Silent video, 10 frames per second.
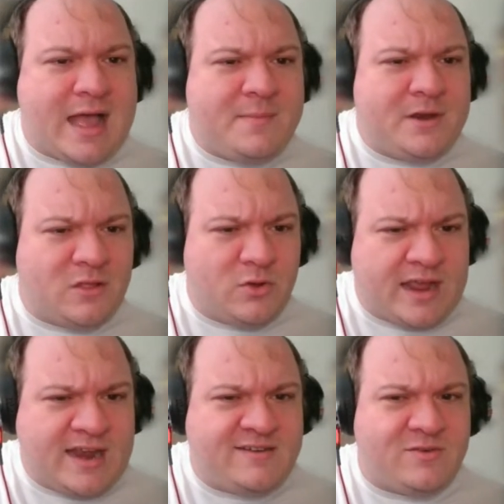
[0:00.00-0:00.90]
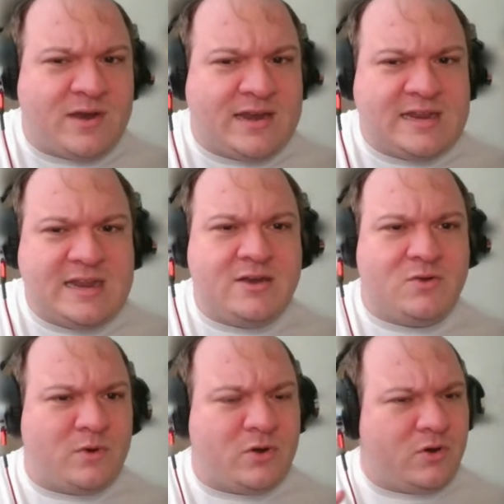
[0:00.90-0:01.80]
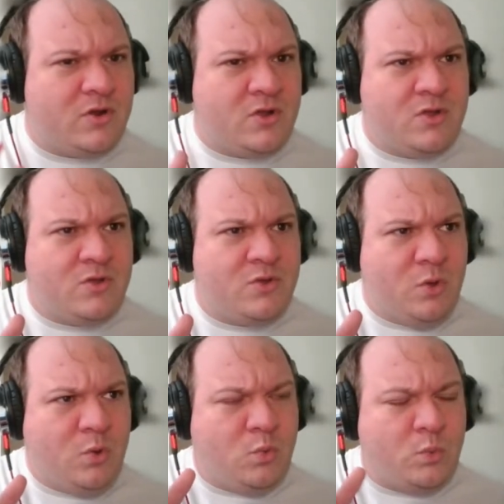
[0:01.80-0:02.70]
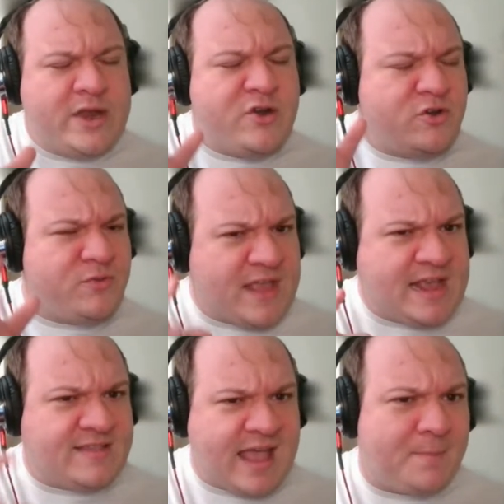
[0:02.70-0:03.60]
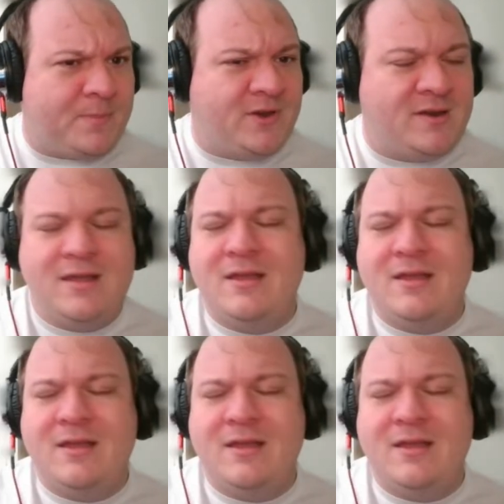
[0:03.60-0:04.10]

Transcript: I'm in a location right here where weirder things happen,